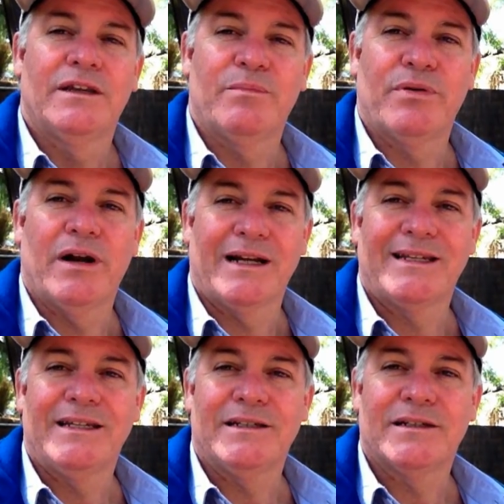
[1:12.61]
the
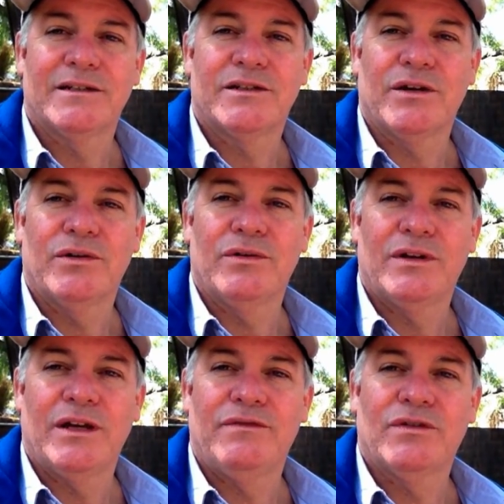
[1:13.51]
product is. So
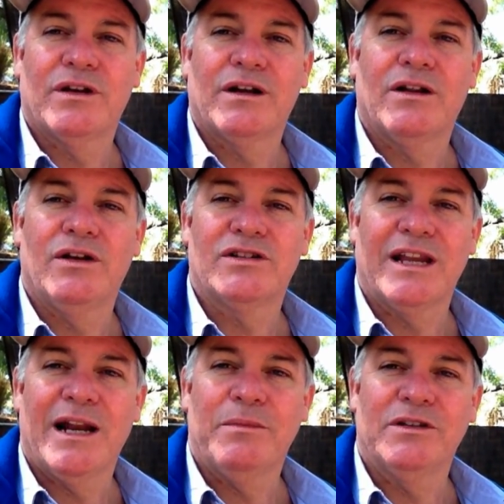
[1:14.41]
if you're going to enclose
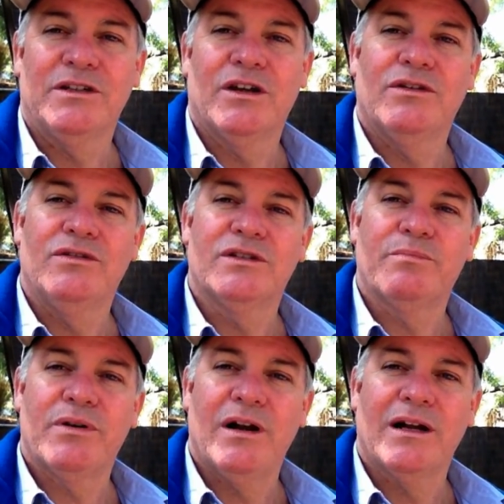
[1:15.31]
an animal, you don't use a
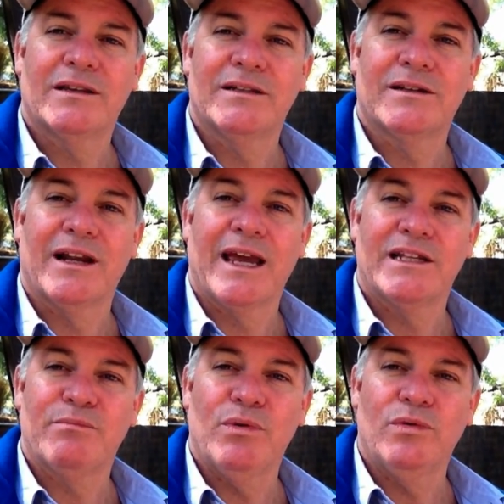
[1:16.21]
product that's going to
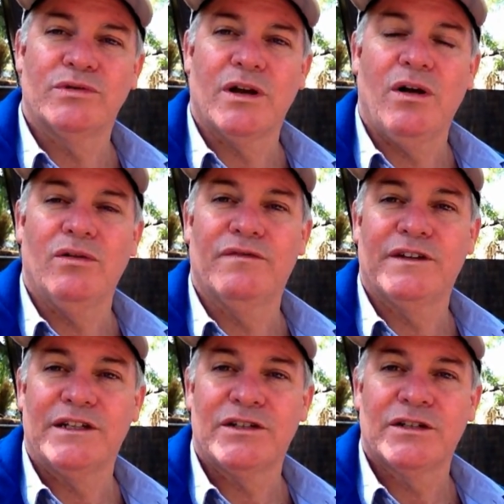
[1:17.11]
catch balls or whole
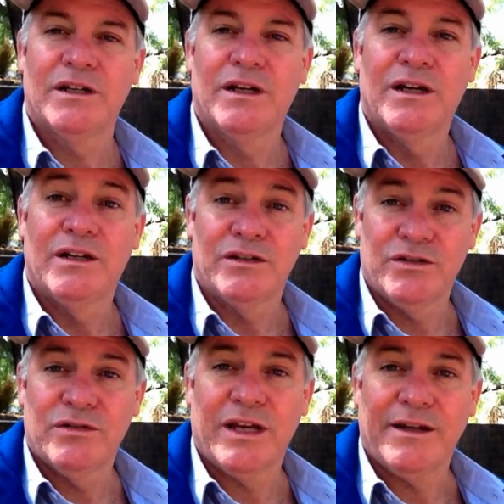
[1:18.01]
fish to
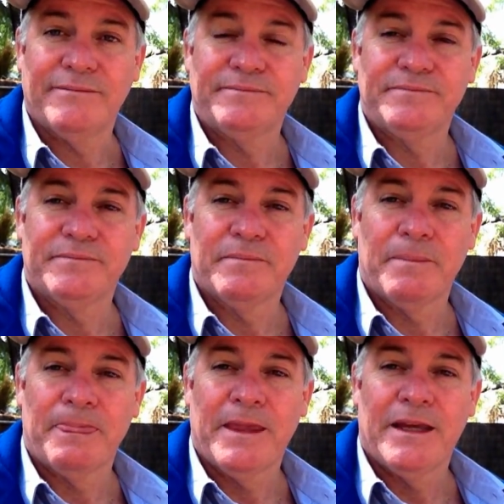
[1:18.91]
do that.
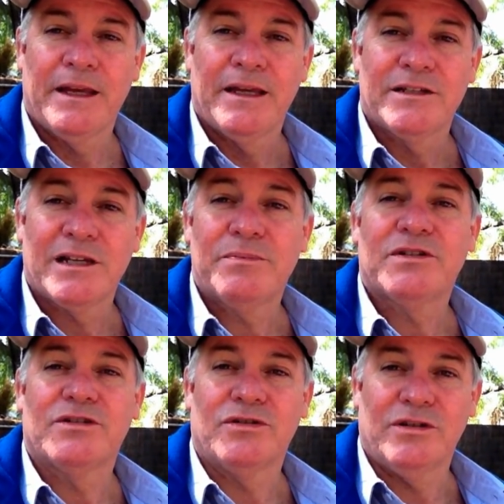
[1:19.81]

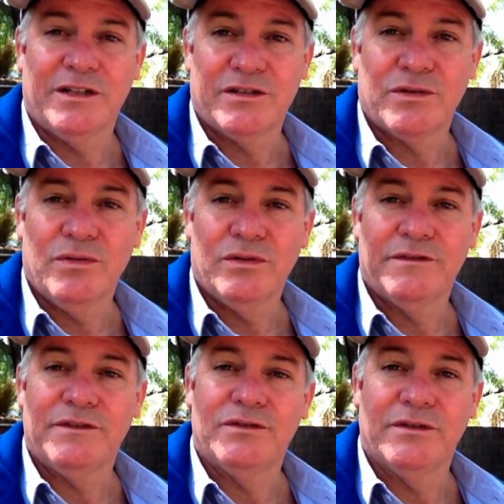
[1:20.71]
Substituting, it's called,
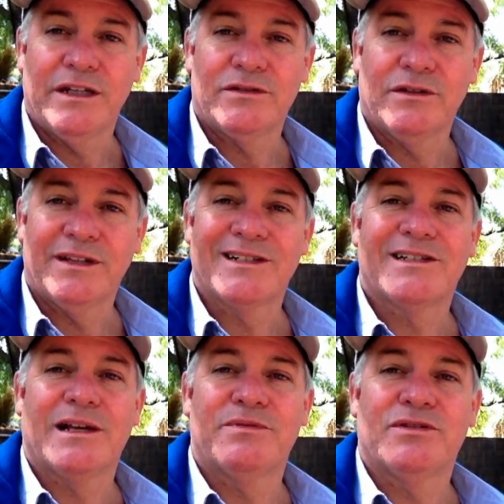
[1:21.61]
if you do that sort of thing.
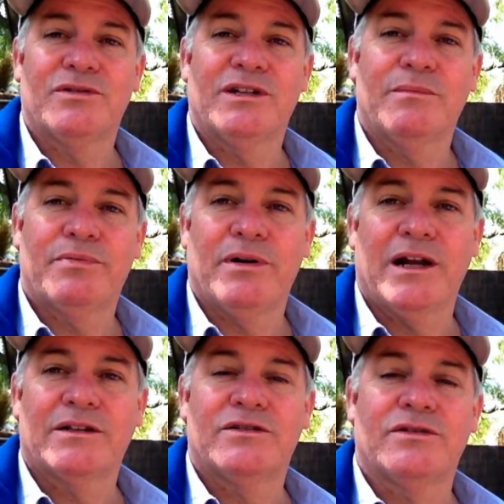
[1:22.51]
It's substituting a
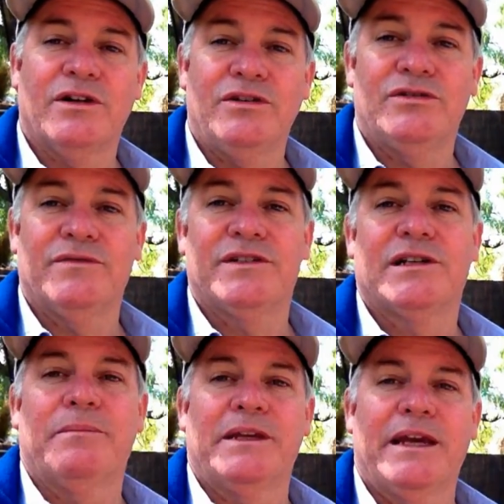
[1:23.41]
product to try and use it for
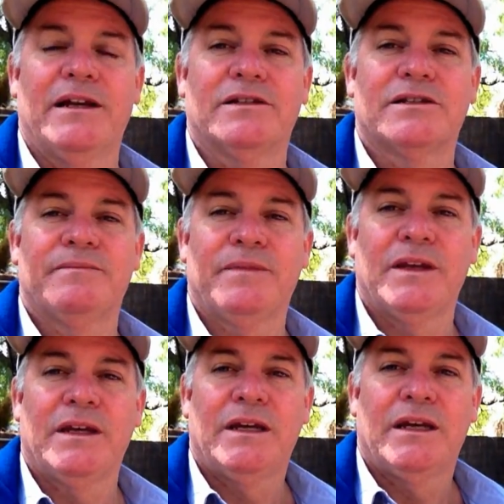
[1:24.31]
something else.
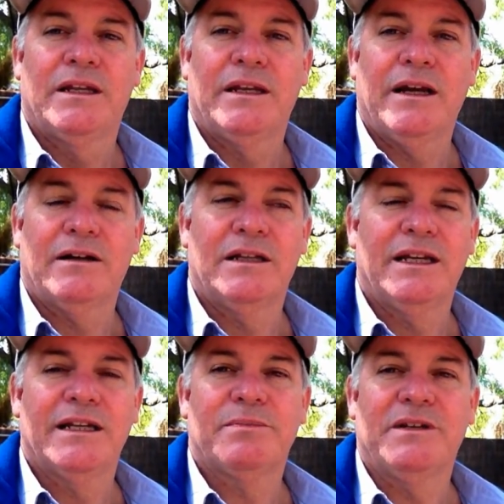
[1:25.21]
Now,
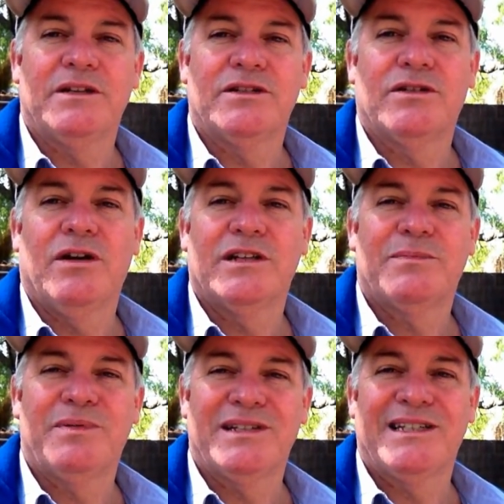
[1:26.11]
Clearnet's been designed
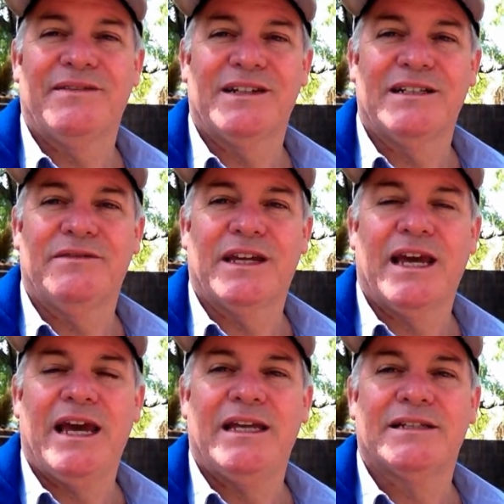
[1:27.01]
specifically for
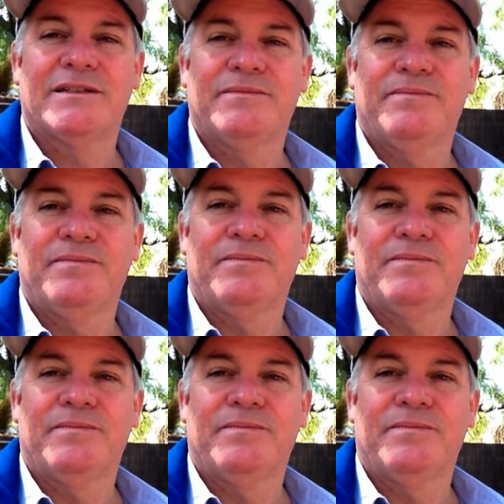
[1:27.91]
cats,